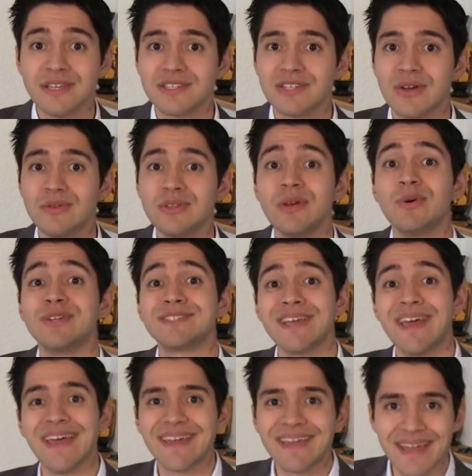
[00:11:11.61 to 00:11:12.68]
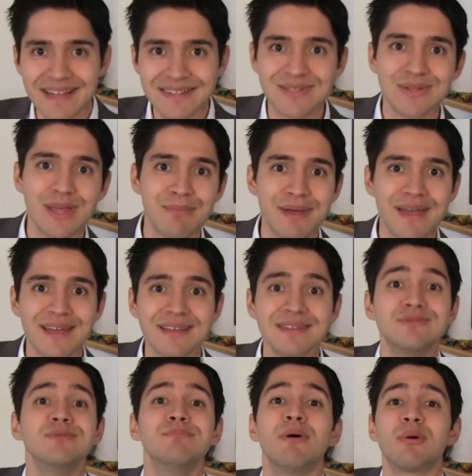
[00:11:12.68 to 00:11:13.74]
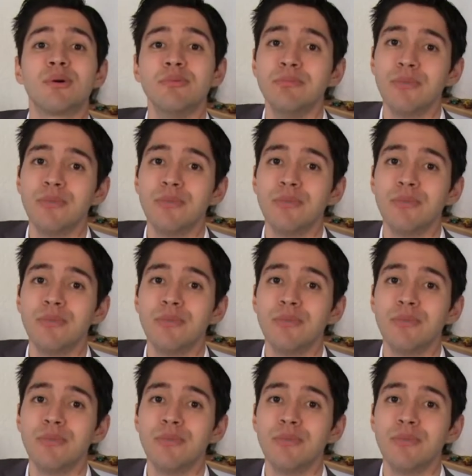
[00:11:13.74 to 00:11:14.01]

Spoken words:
So they went again to the bank to borrow